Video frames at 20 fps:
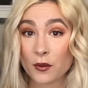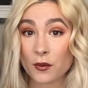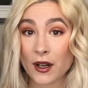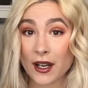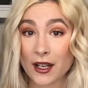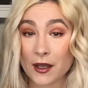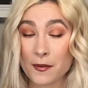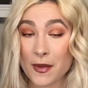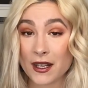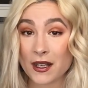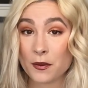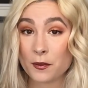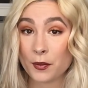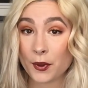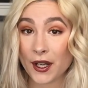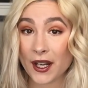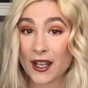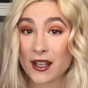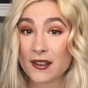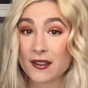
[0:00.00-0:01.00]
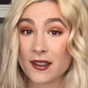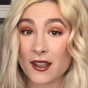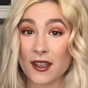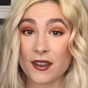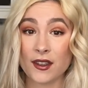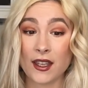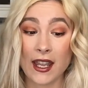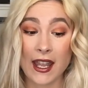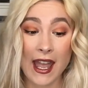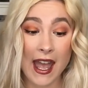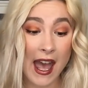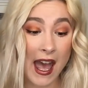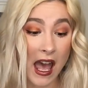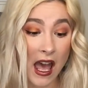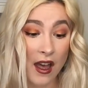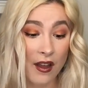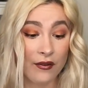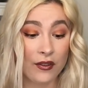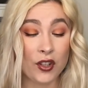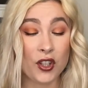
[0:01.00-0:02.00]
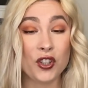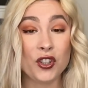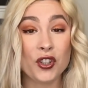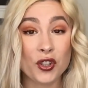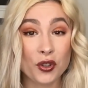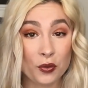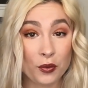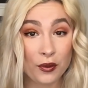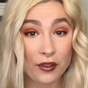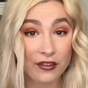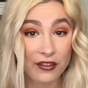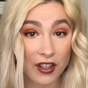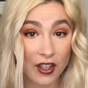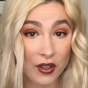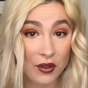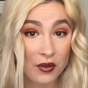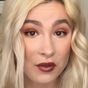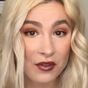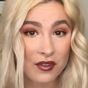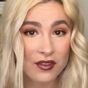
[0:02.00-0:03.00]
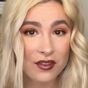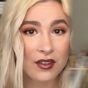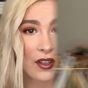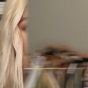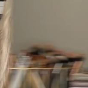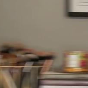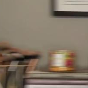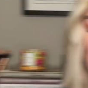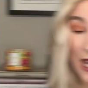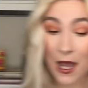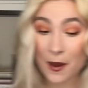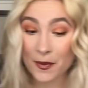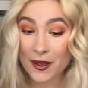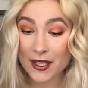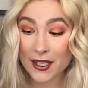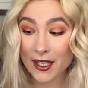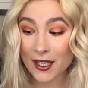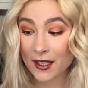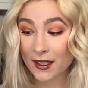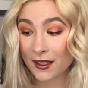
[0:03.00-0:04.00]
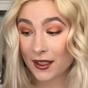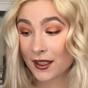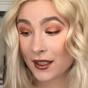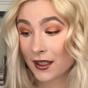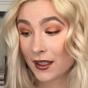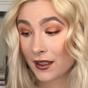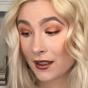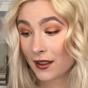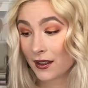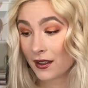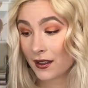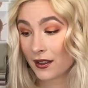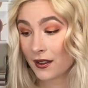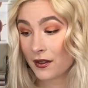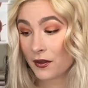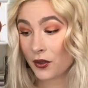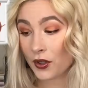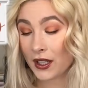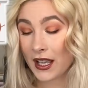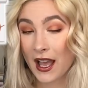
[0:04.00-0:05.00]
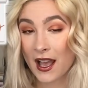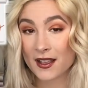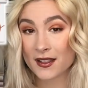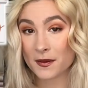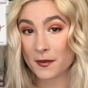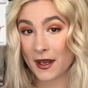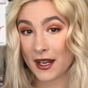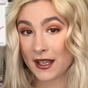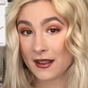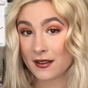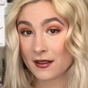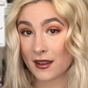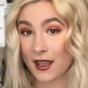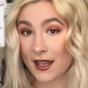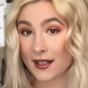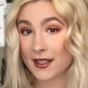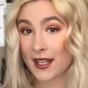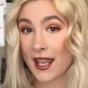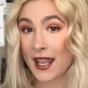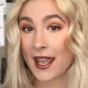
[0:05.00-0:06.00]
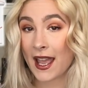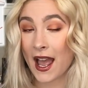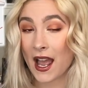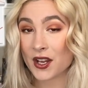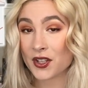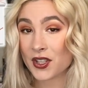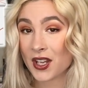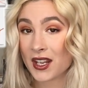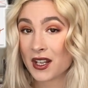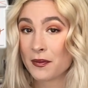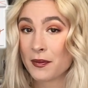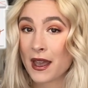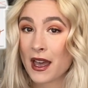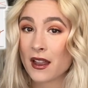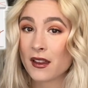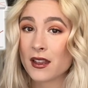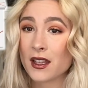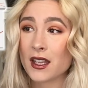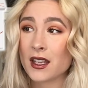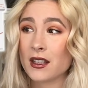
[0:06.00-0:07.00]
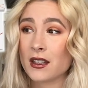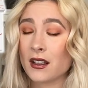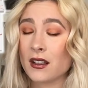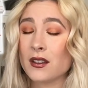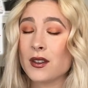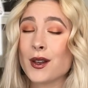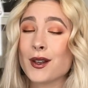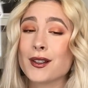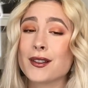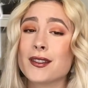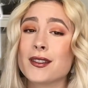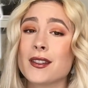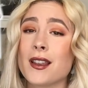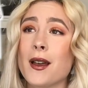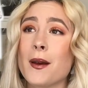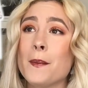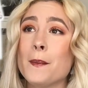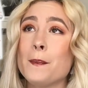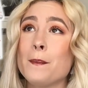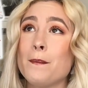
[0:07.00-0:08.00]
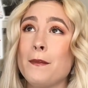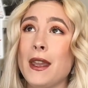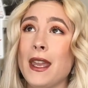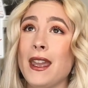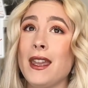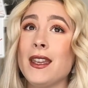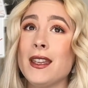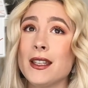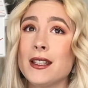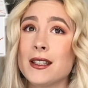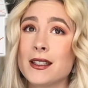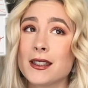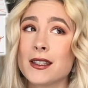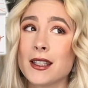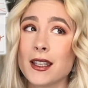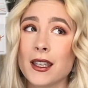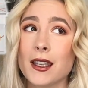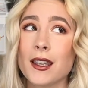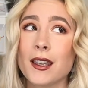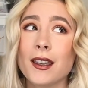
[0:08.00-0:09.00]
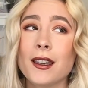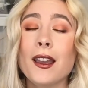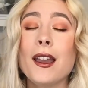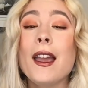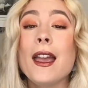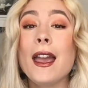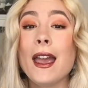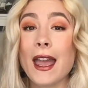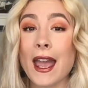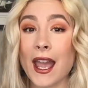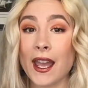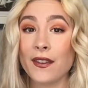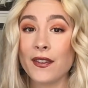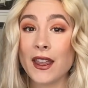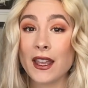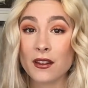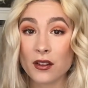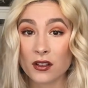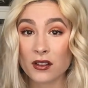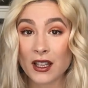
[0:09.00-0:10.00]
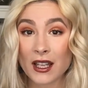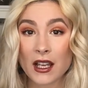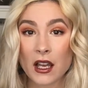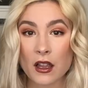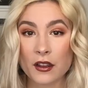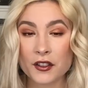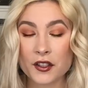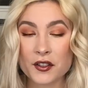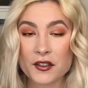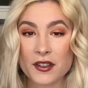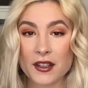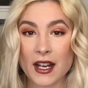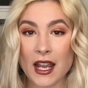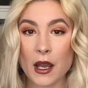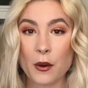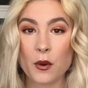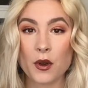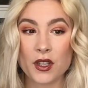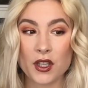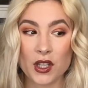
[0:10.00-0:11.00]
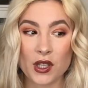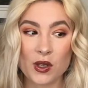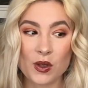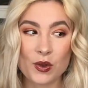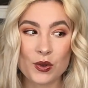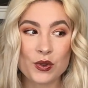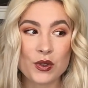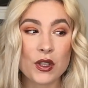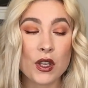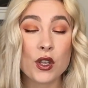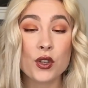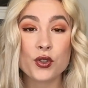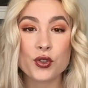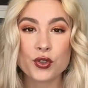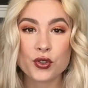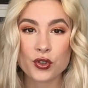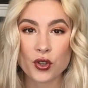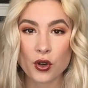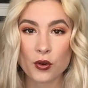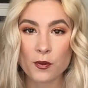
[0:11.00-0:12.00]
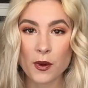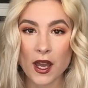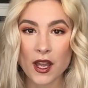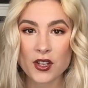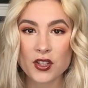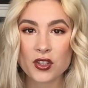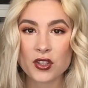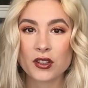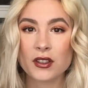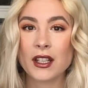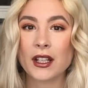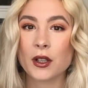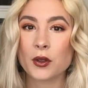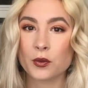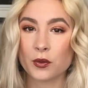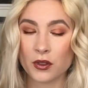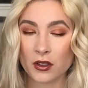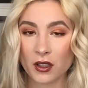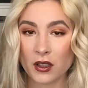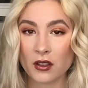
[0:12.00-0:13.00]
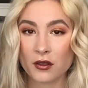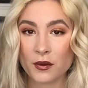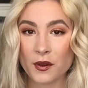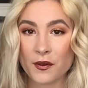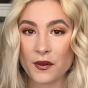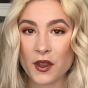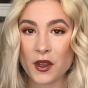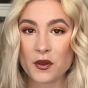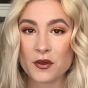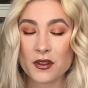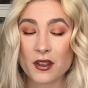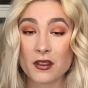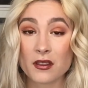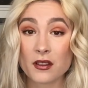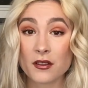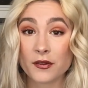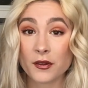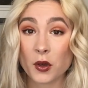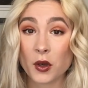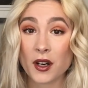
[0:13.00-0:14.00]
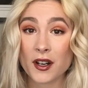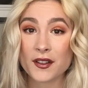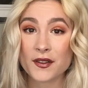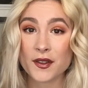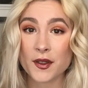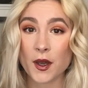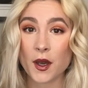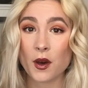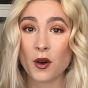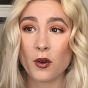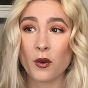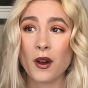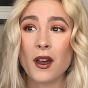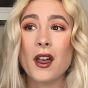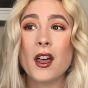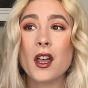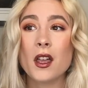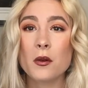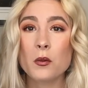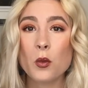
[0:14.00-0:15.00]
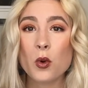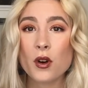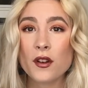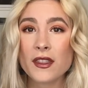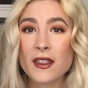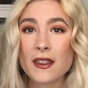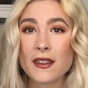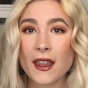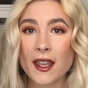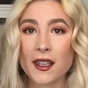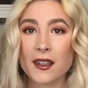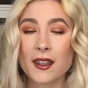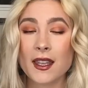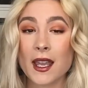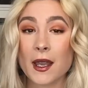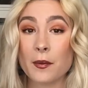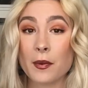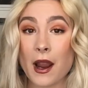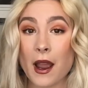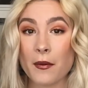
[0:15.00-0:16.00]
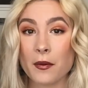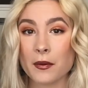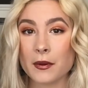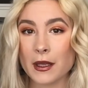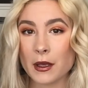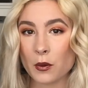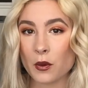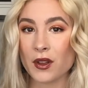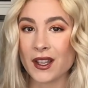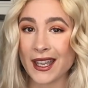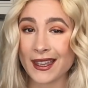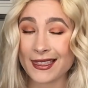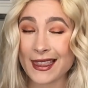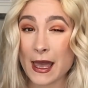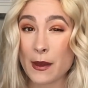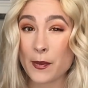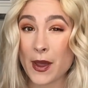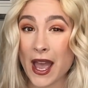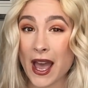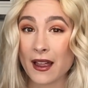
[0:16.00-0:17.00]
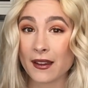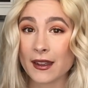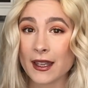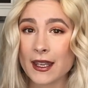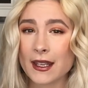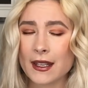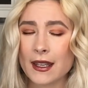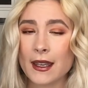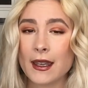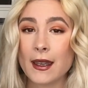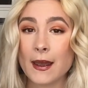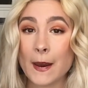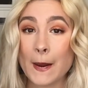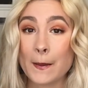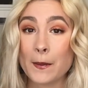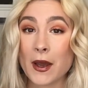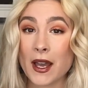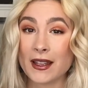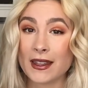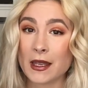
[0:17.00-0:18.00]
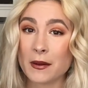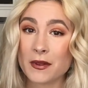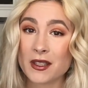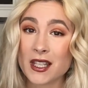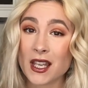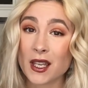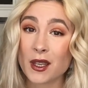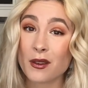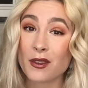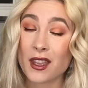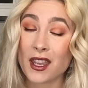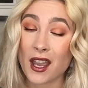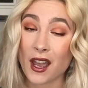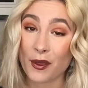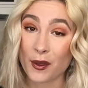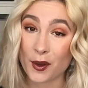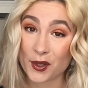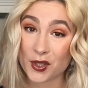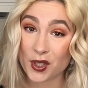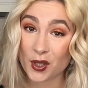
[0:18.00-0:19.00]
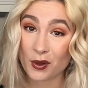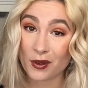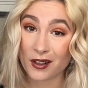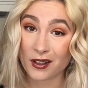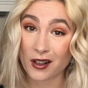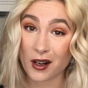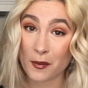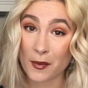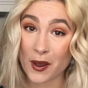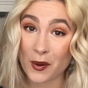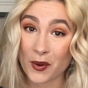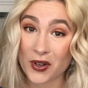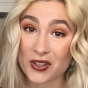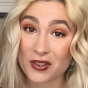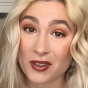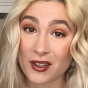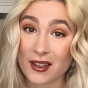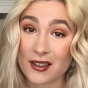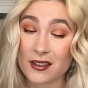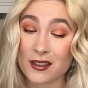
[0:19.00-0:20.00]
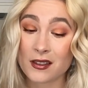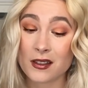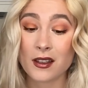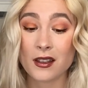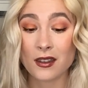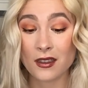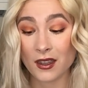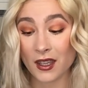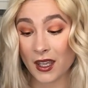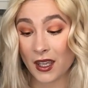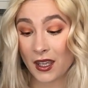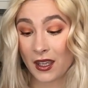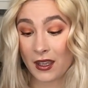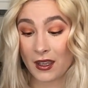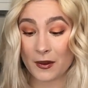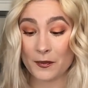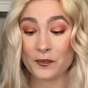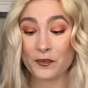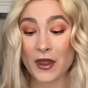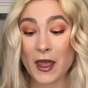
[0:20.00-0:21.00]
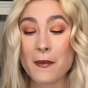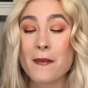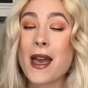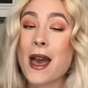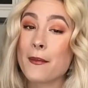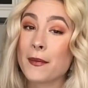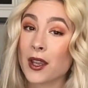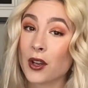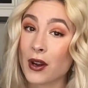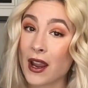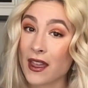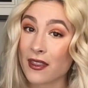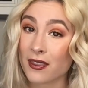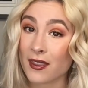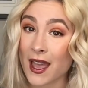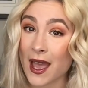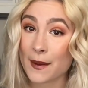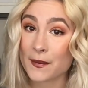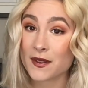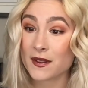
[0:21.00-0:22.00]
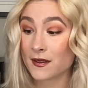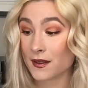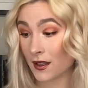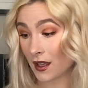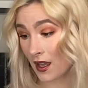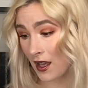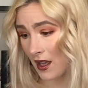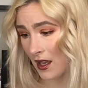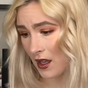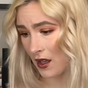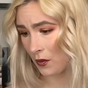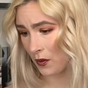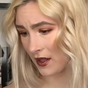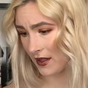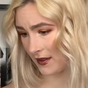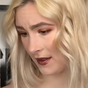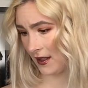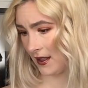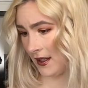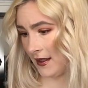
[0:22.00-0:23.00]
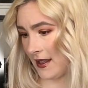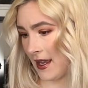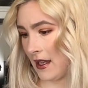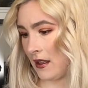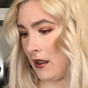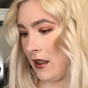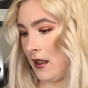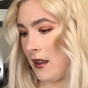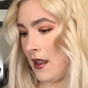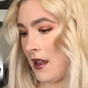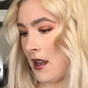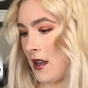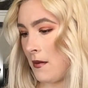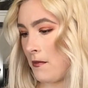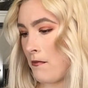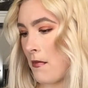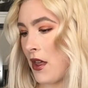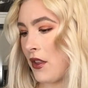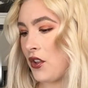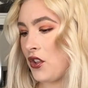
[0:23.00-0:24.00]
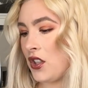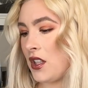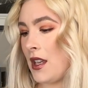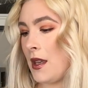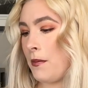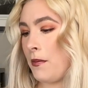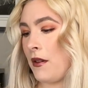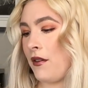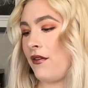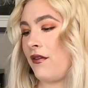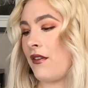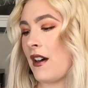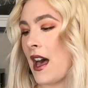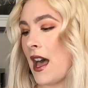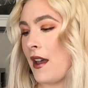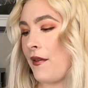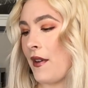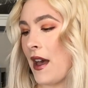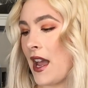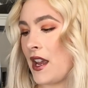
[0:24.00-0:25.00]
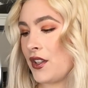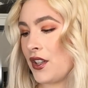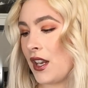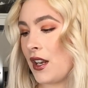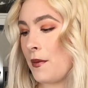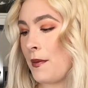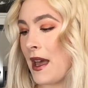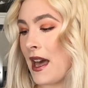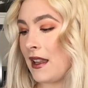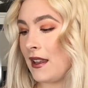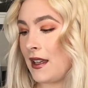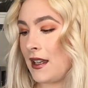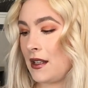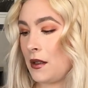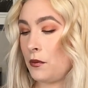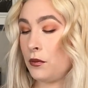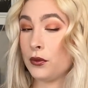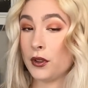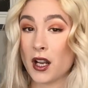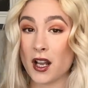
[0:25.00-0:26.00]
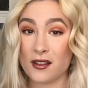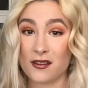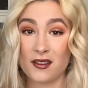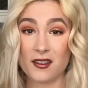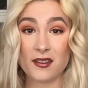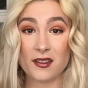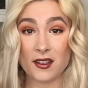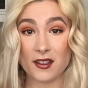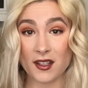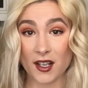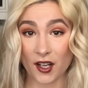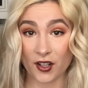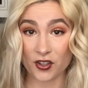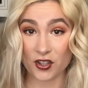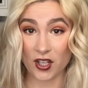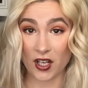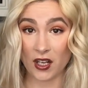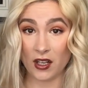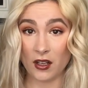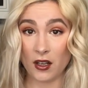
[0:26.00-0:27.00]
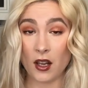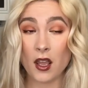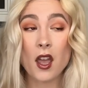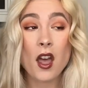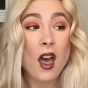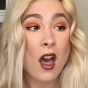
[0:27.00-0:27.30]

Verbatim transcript: recommended brands and they have good reviews. The Dominique Cosmetics Latte Eyeshadow Palette looks amazing and they look like colors that I would use so much. There are really good reviews on Sephora, so more than likely I probably will get that palette. But let me tell you the other 2 that they're on my wish list. The Pat McGrath Labs, uh, what is it exactly? The Mothership 5 Eyeshadow Palette Bronze Seduction